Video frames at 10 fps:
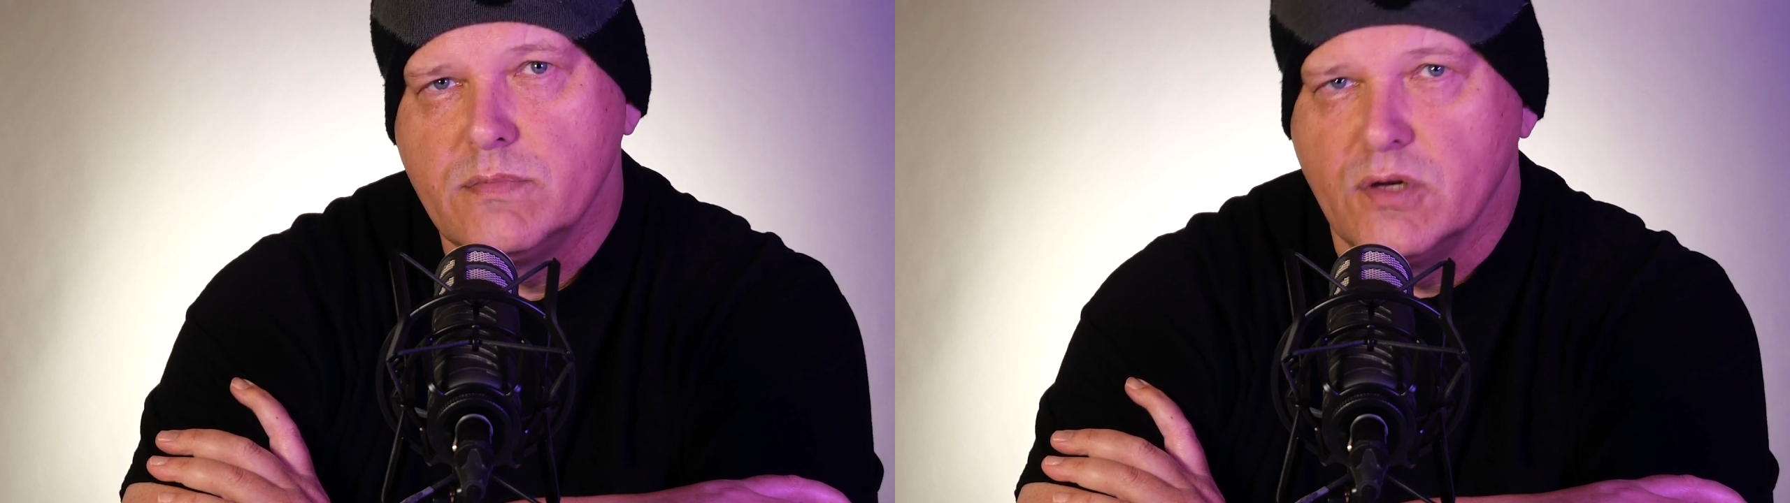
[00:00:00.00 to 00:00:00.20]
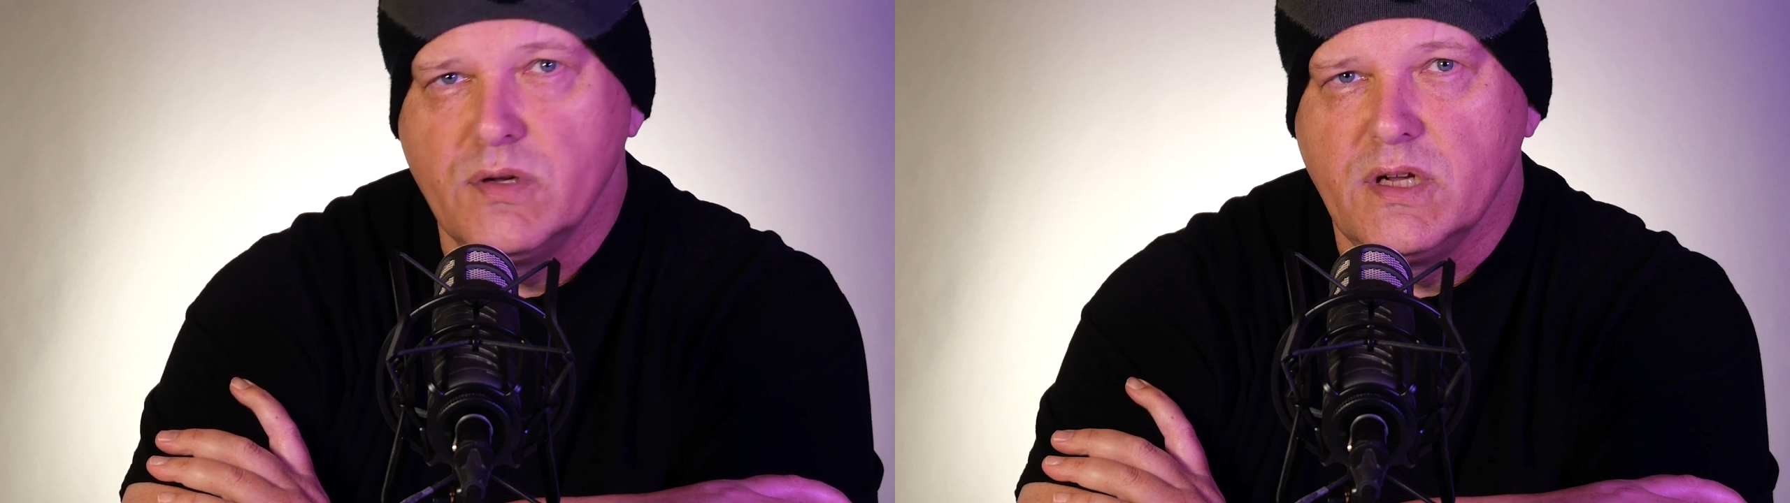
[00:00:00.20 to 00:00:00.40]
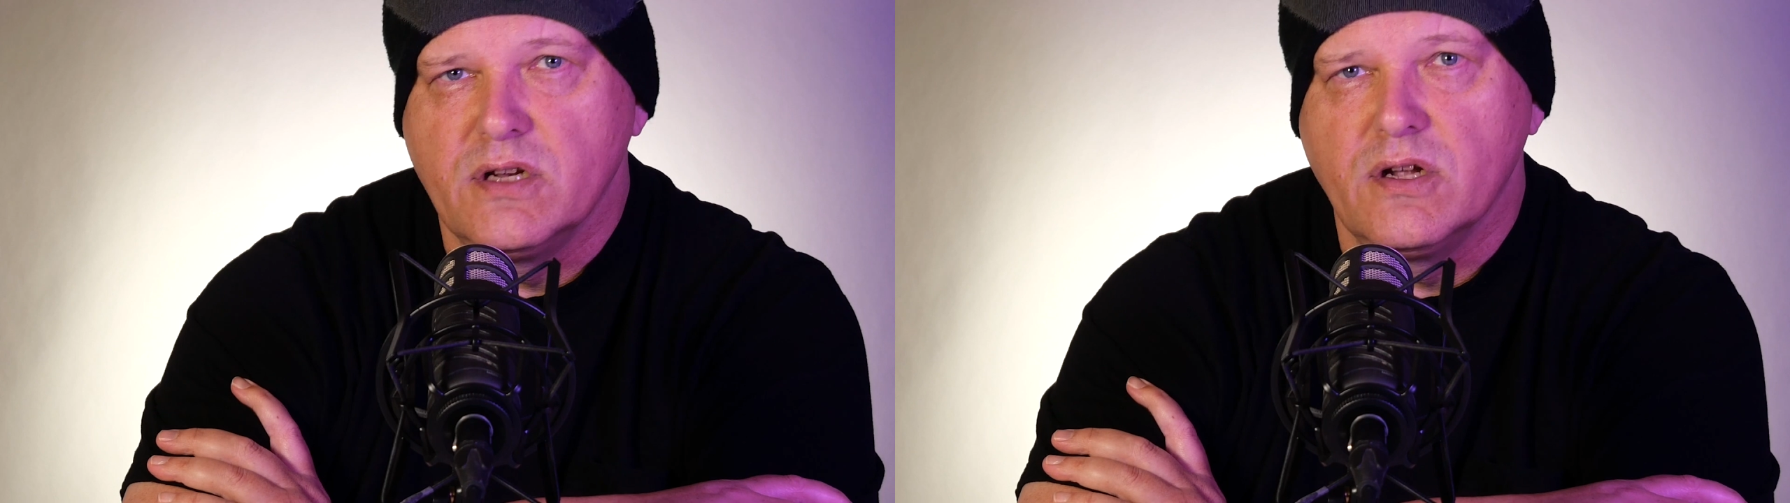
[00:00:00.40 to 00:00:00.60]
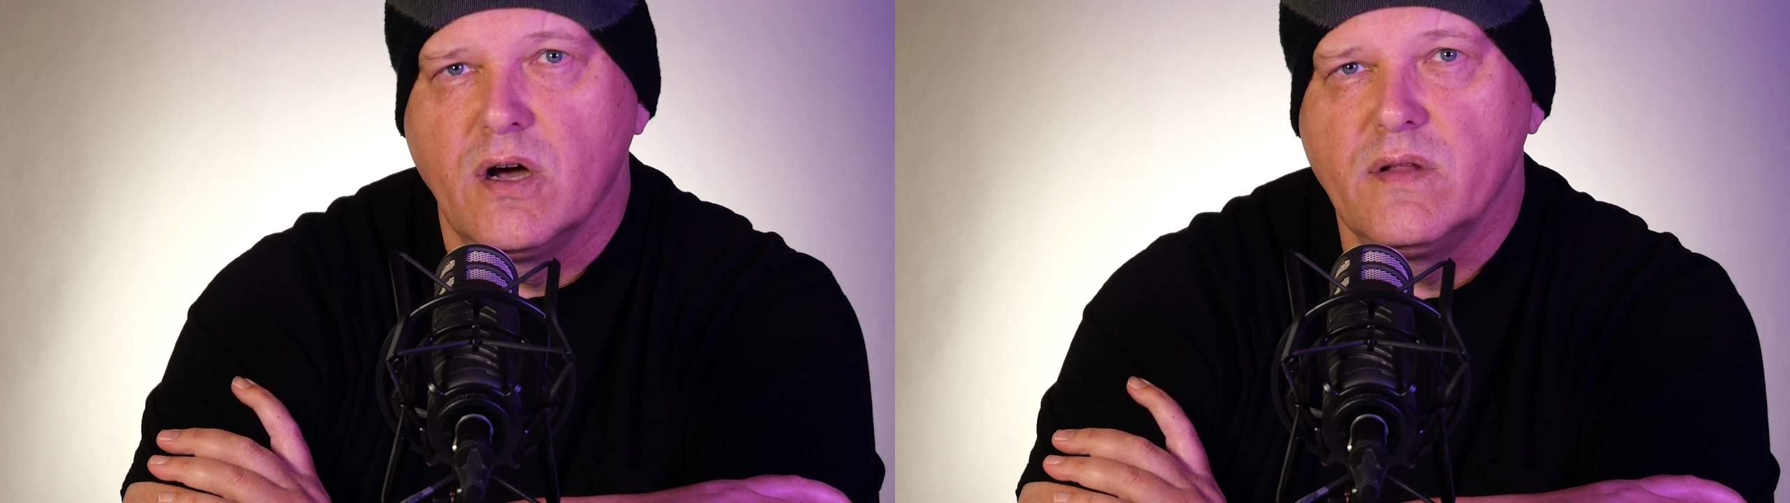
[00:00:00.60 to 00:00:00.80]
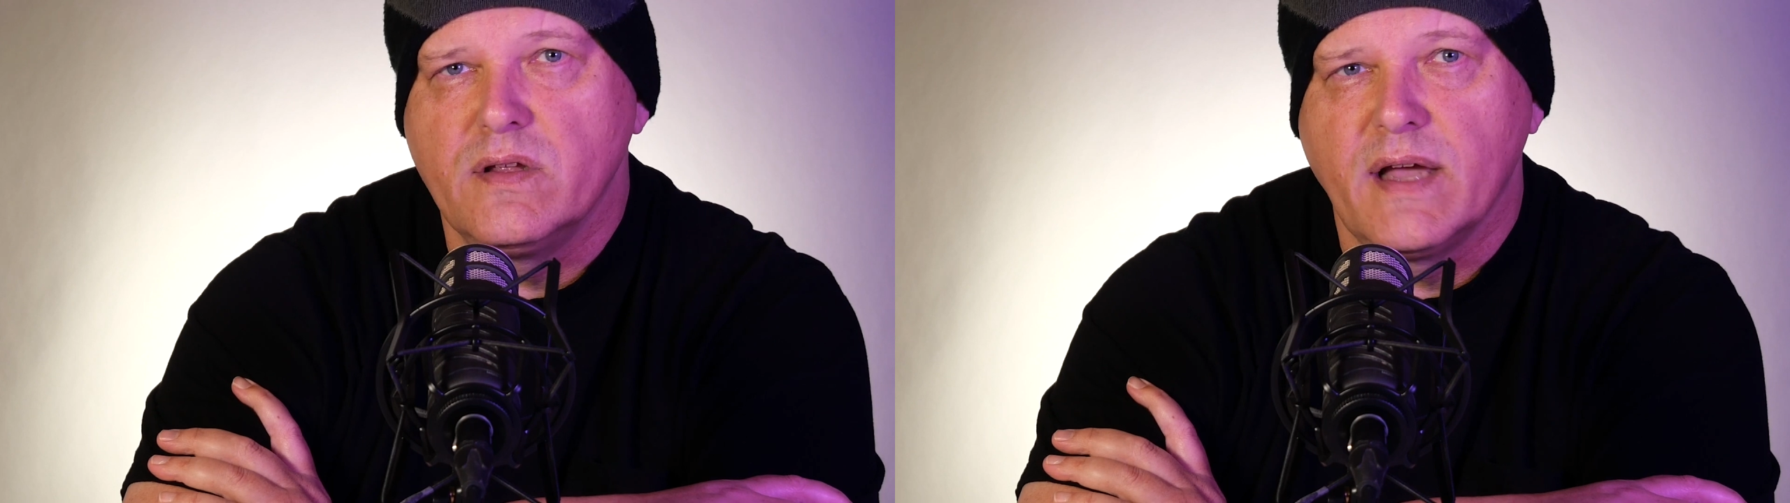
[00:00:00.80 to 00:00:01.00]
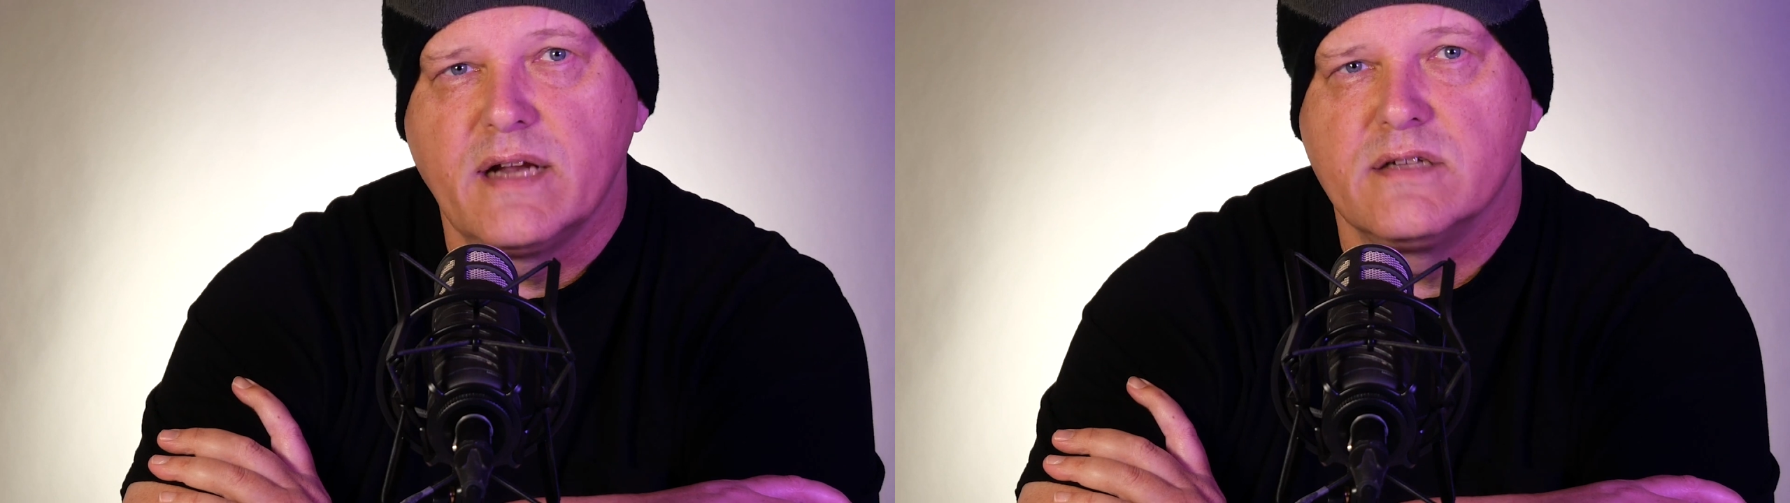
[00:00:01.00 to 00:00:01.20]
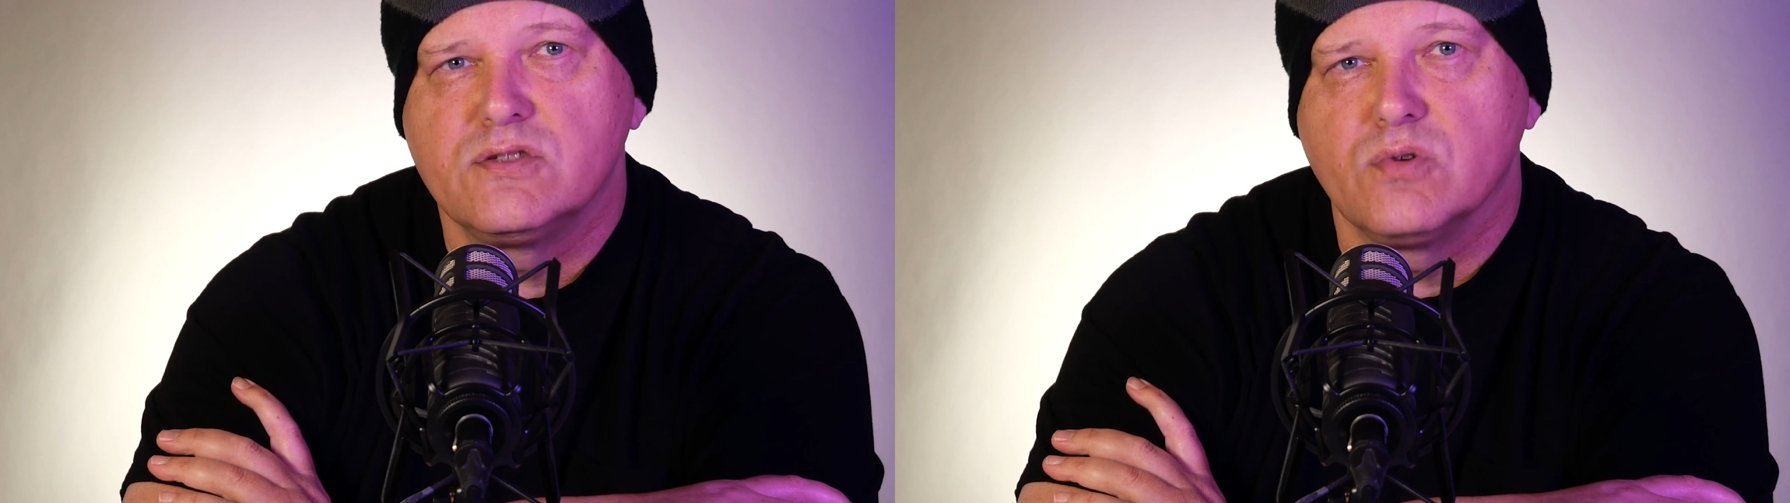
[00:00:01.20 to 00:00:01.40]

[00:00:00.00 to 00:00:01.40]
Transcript: you'll need to know that data is